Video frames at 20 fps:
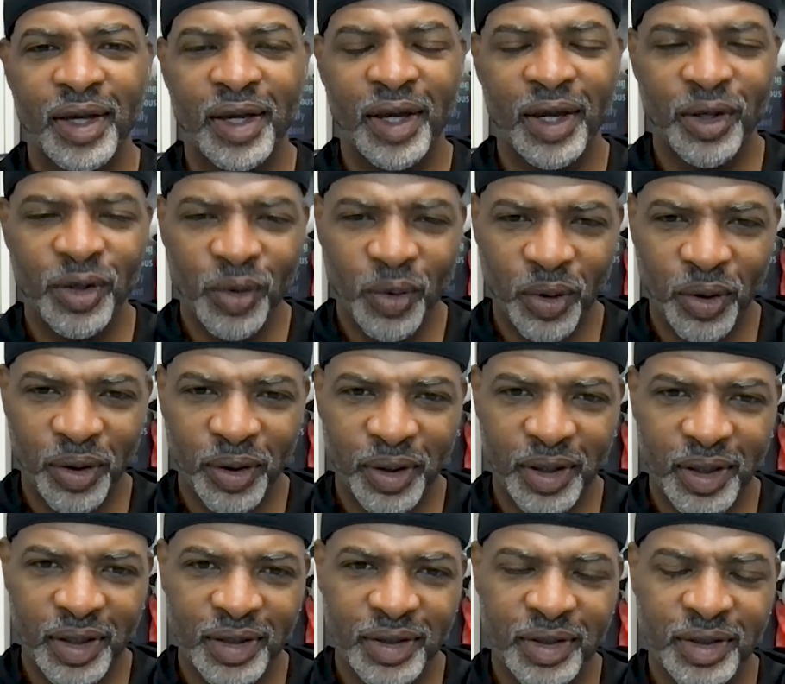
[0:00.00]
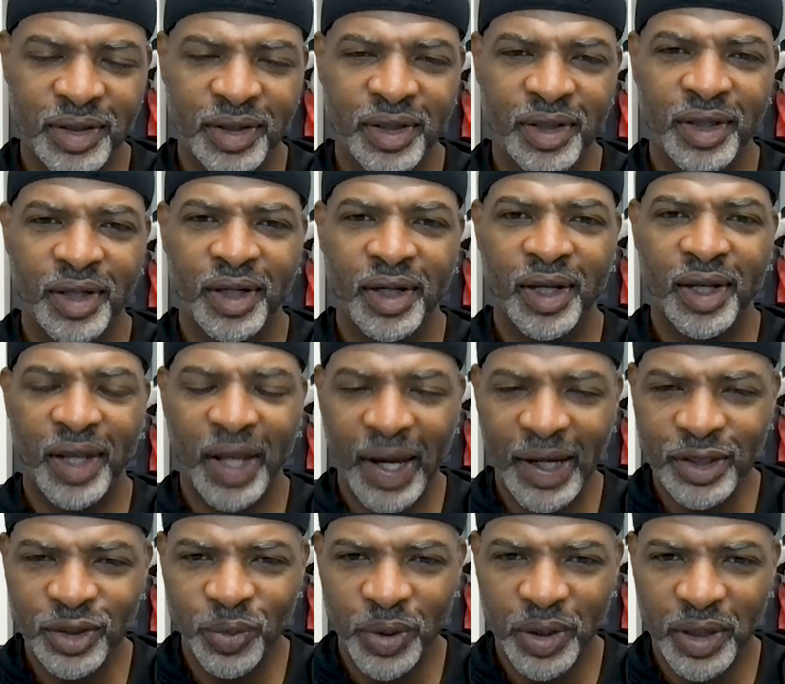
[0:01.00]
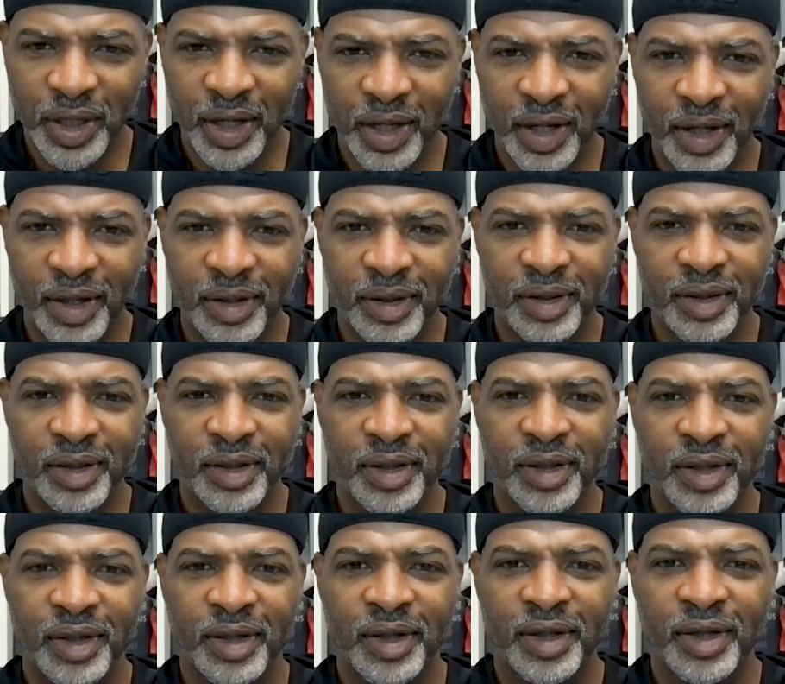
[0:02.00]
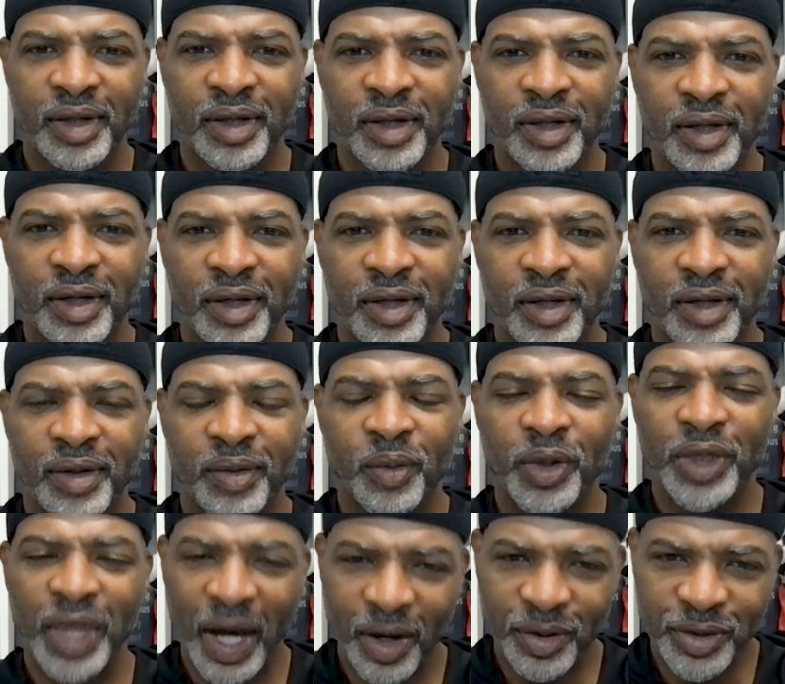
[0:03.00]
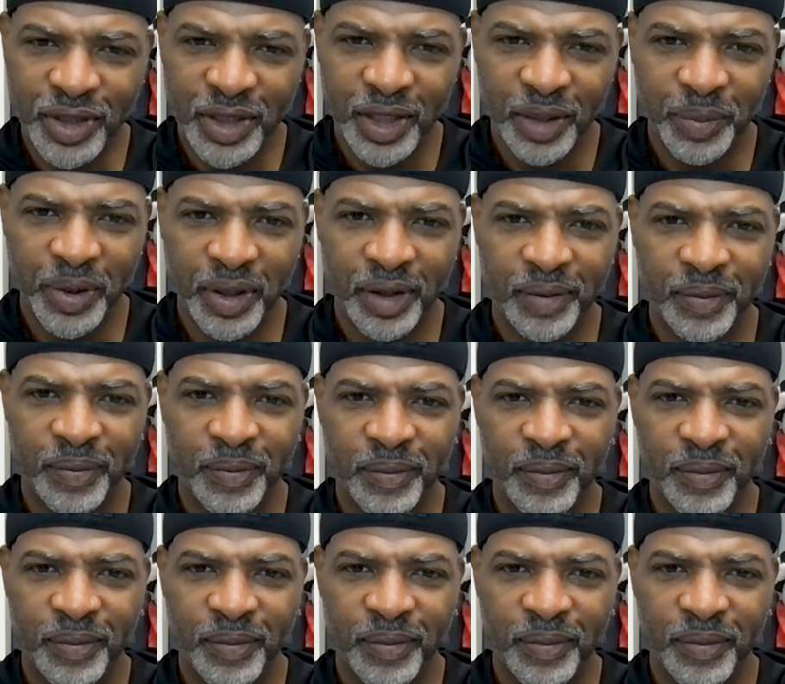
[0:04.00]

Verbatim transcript: in New Orleans last weekend with housekeeping.